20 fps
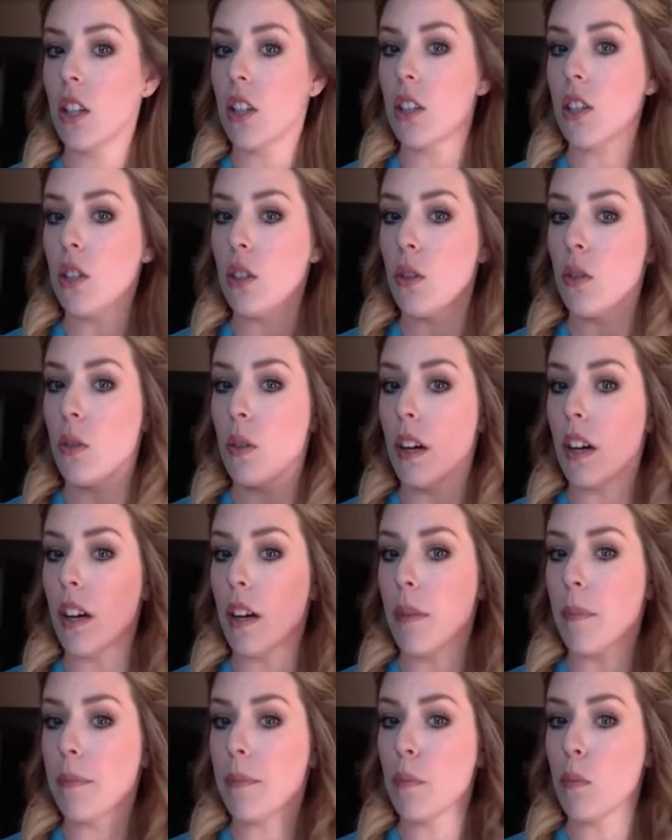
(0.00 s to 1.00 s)
you
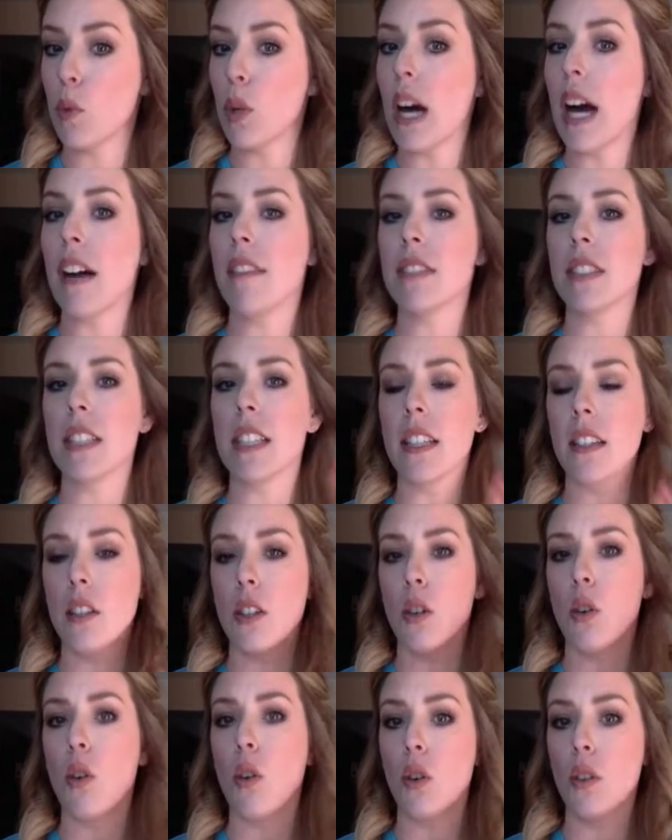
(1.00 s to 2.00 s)
will have to
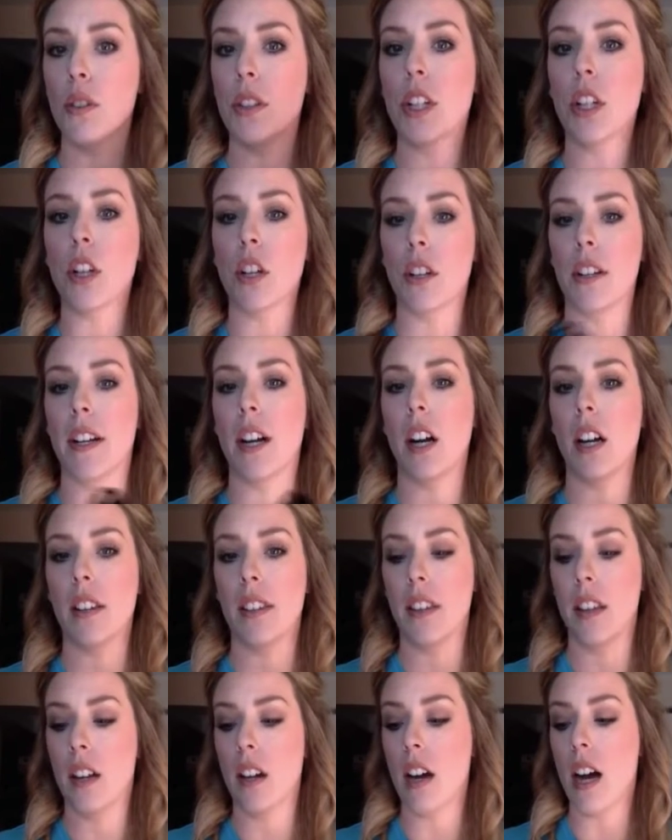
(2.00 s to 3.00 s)
either hold the curling
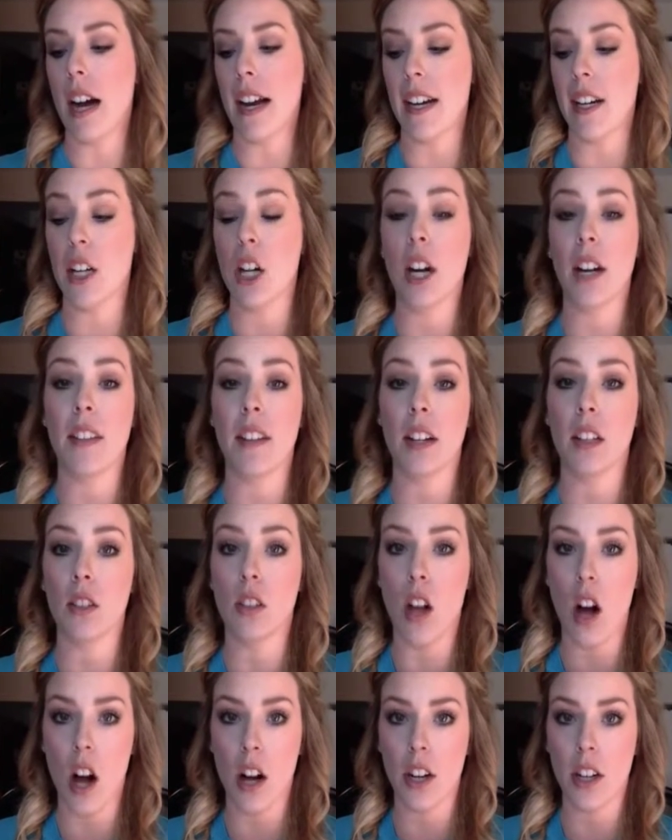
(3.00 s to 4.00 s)
iron on there
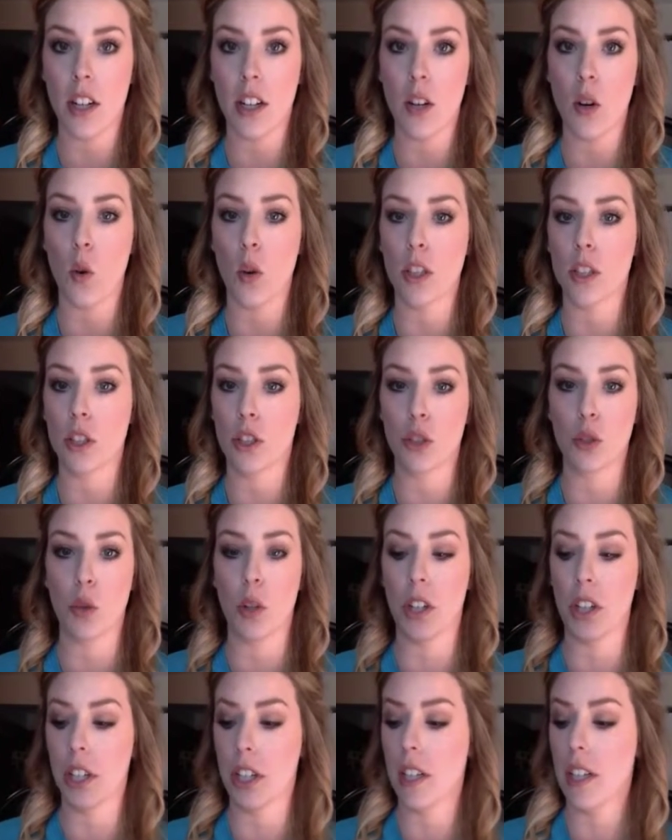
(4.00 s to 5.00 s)
longer or
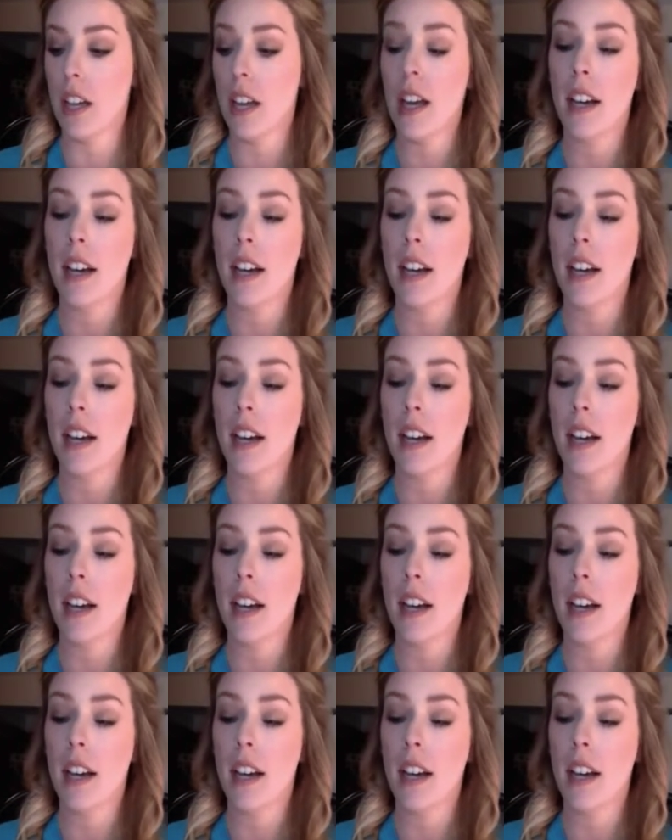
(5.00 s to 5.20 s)
shorter.